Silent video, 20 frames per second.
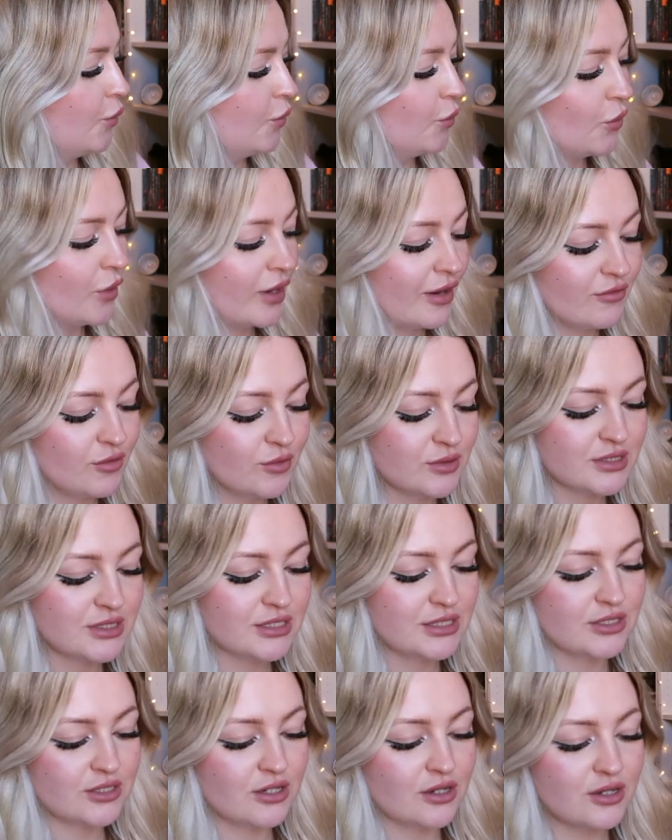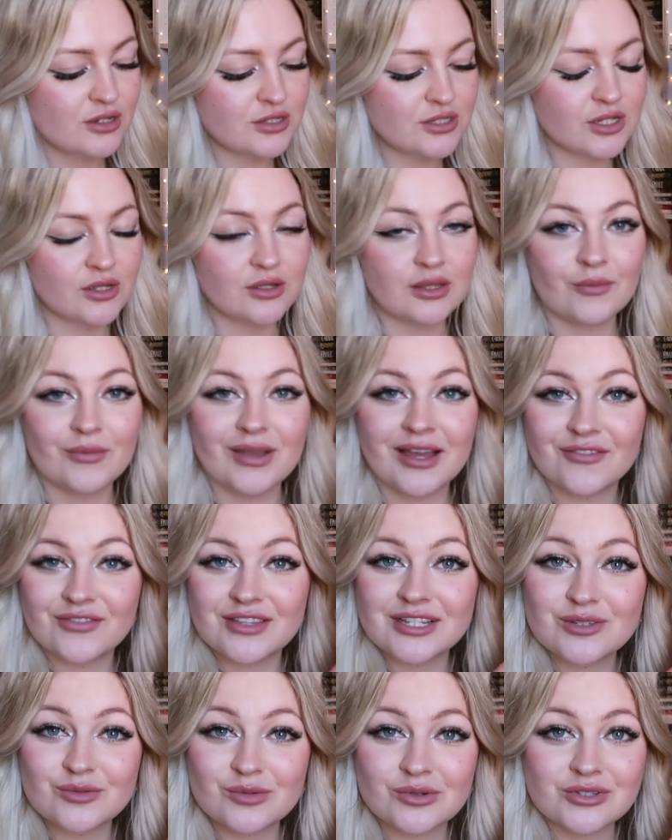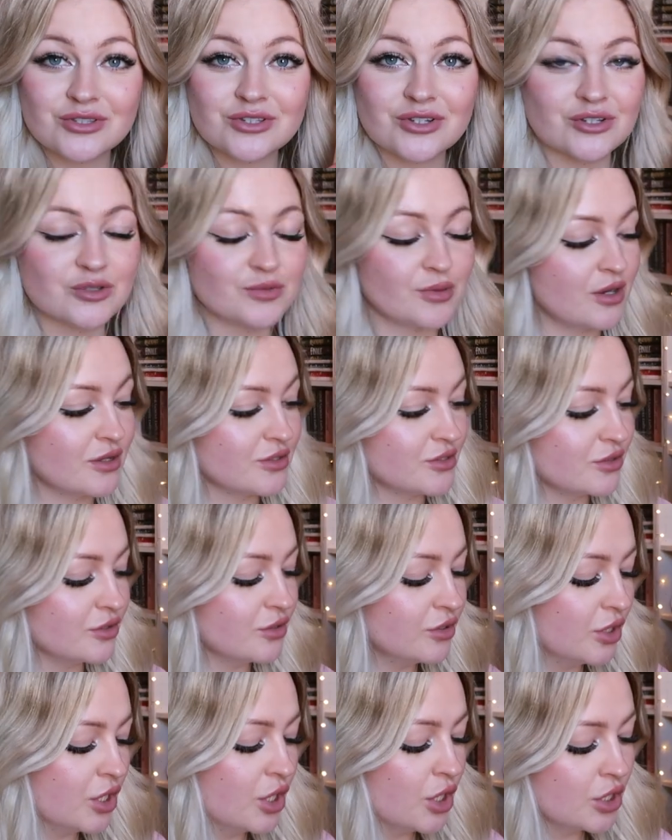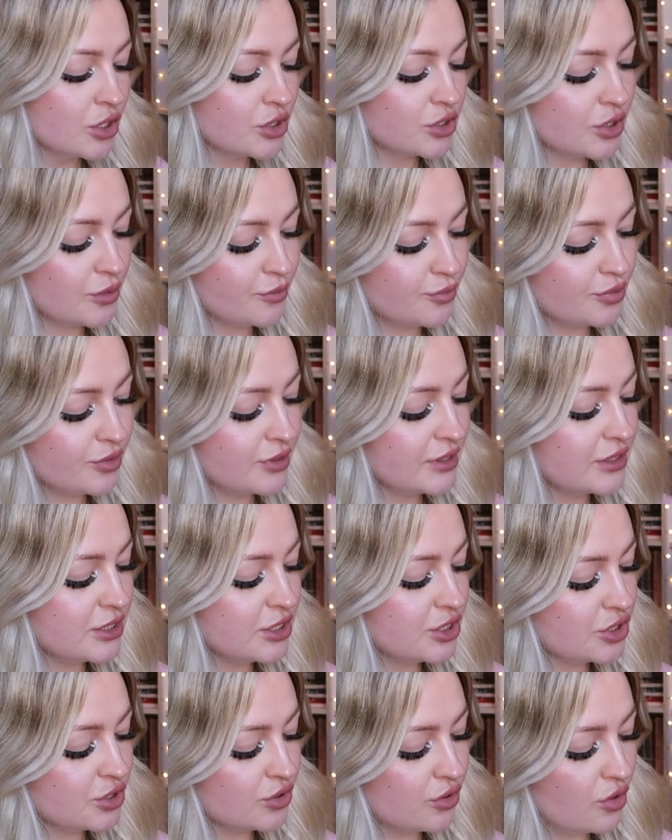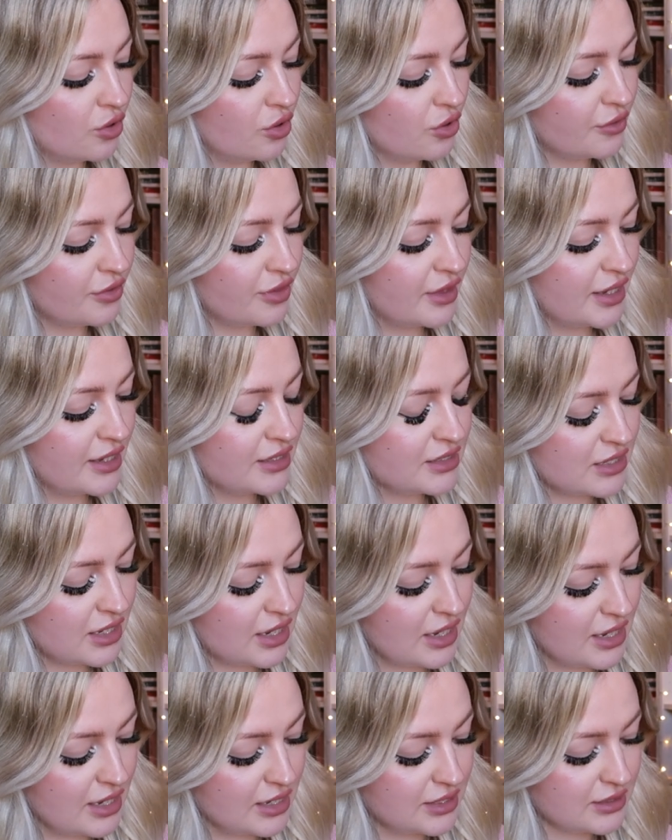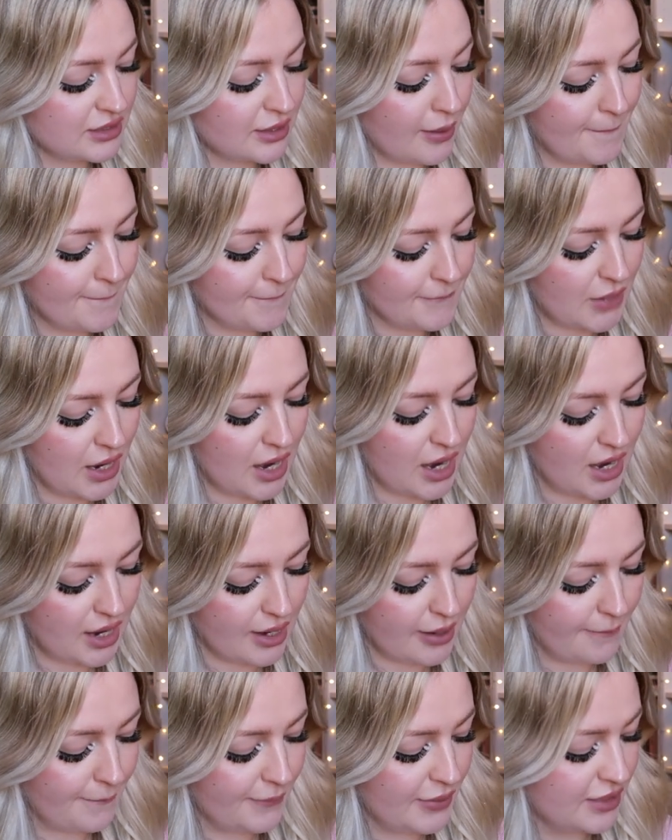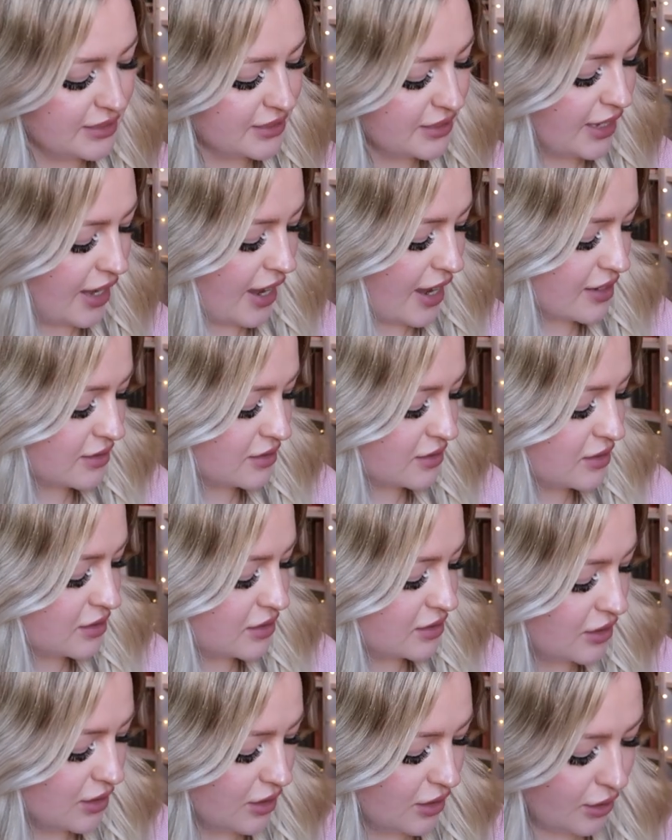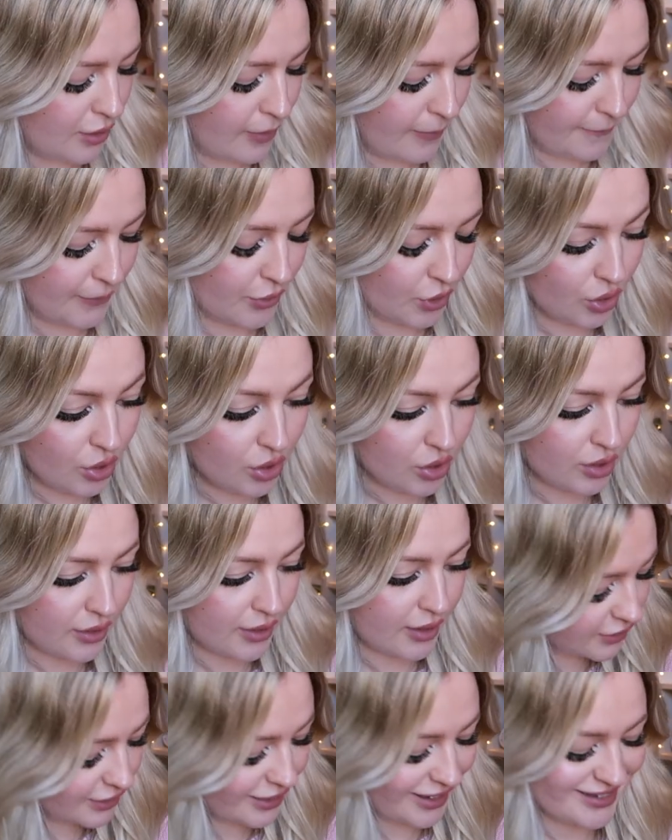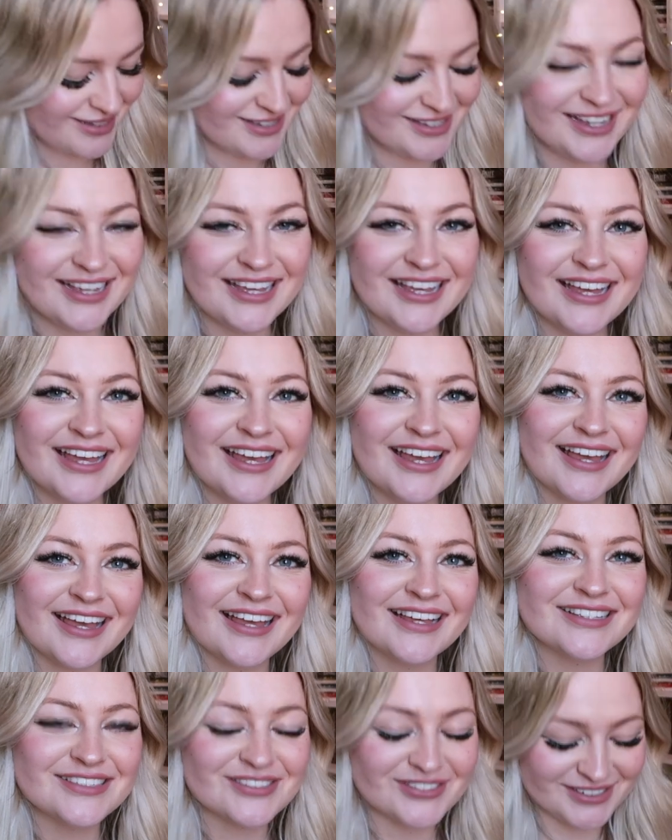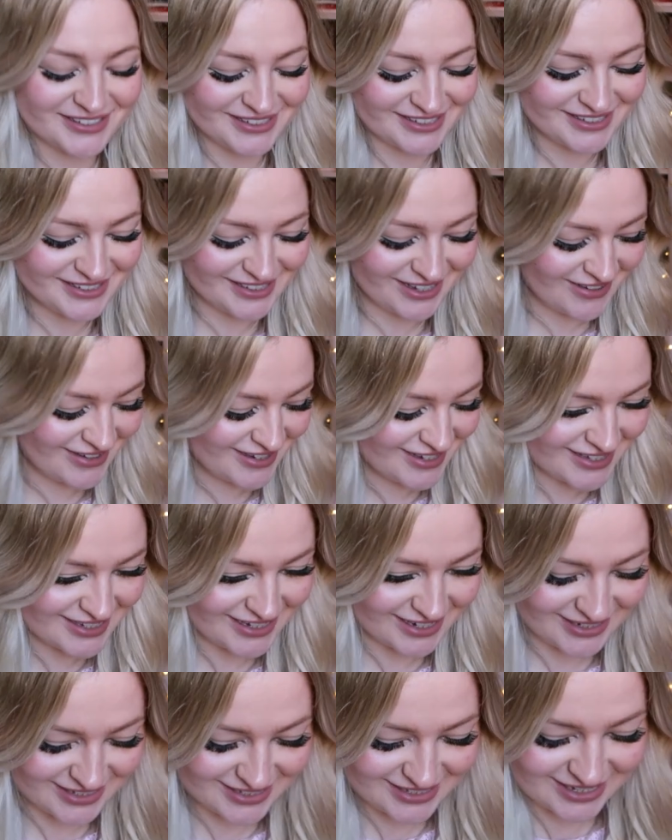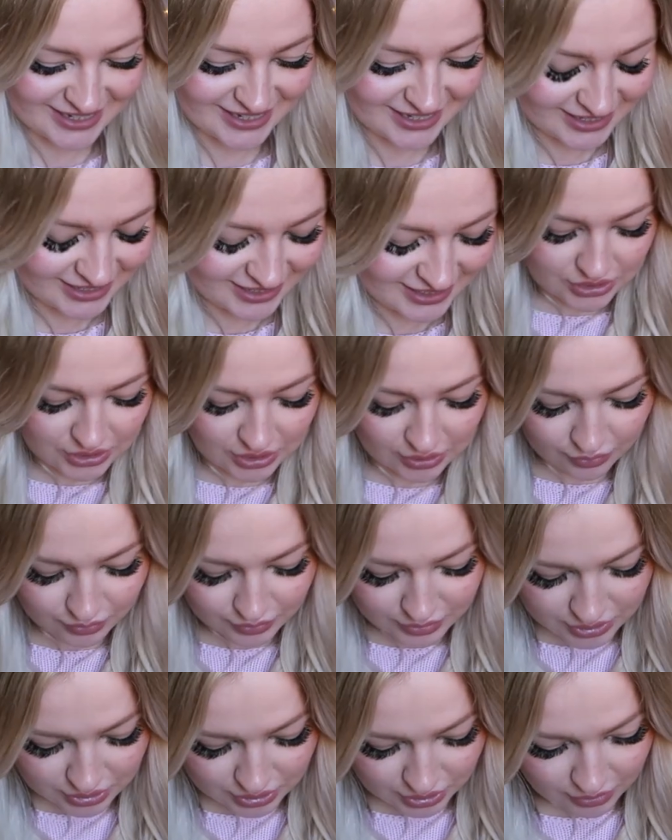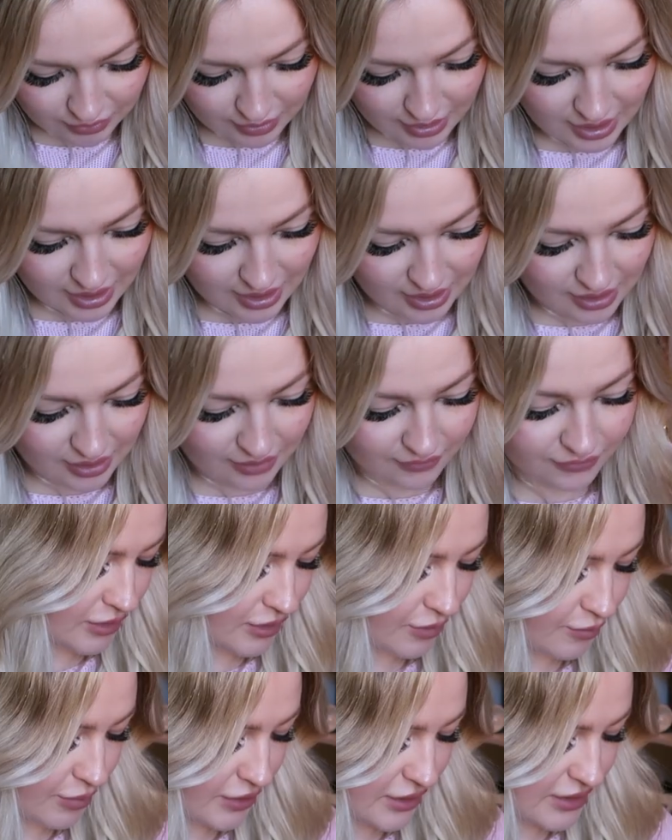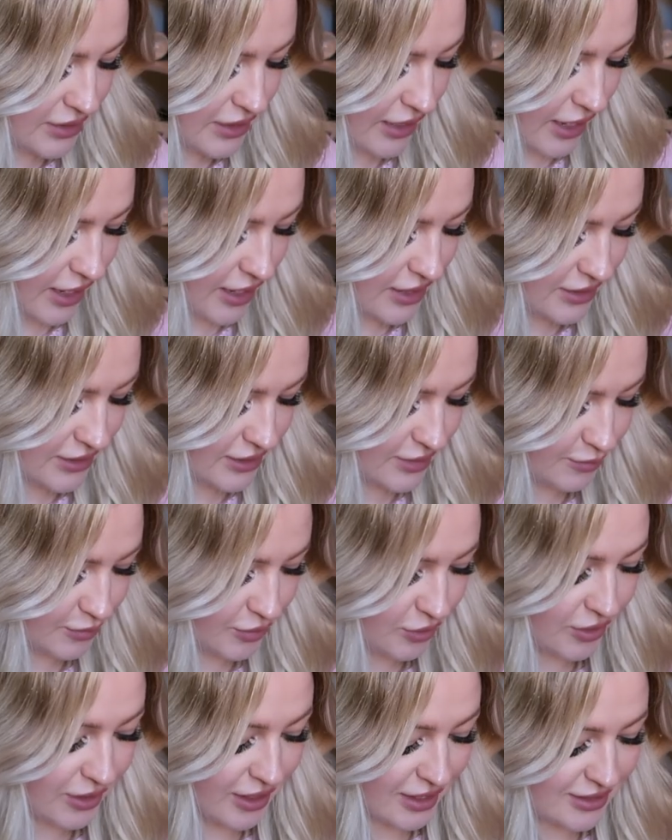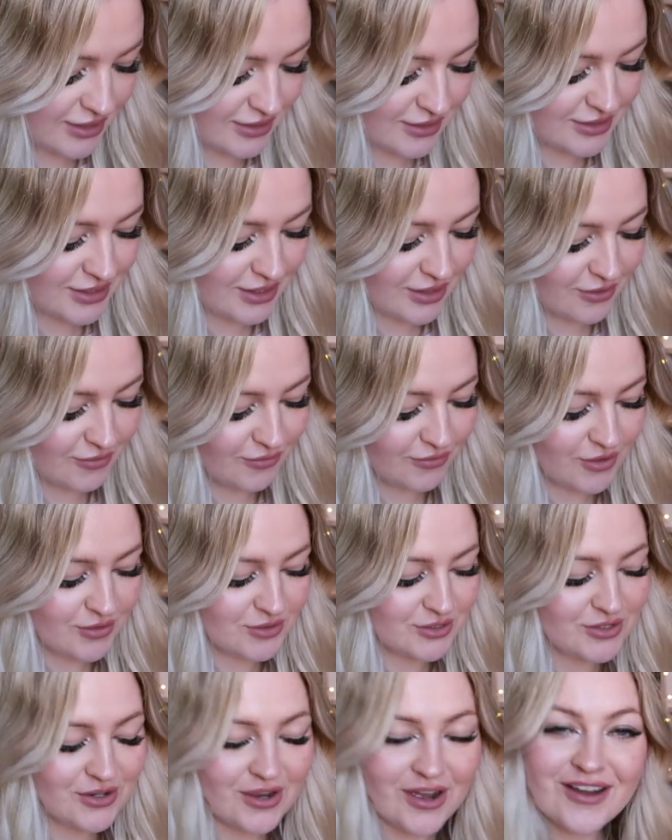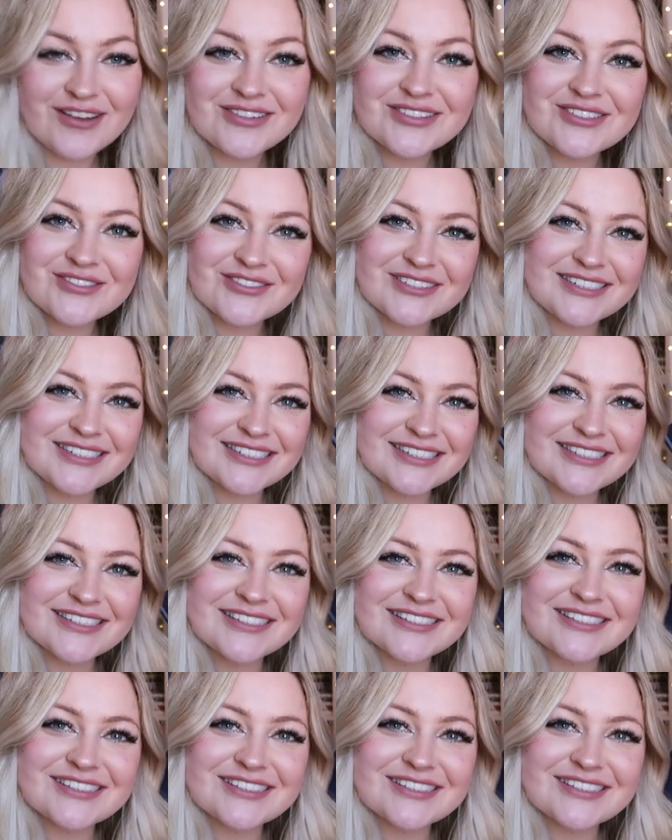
whatever ones these are. So then we have this Waterstones parcel. So I'm pretty sure this is my BTS book. Yes, it is, which is so exciting. So we do have the BTS book and the photo cards, which is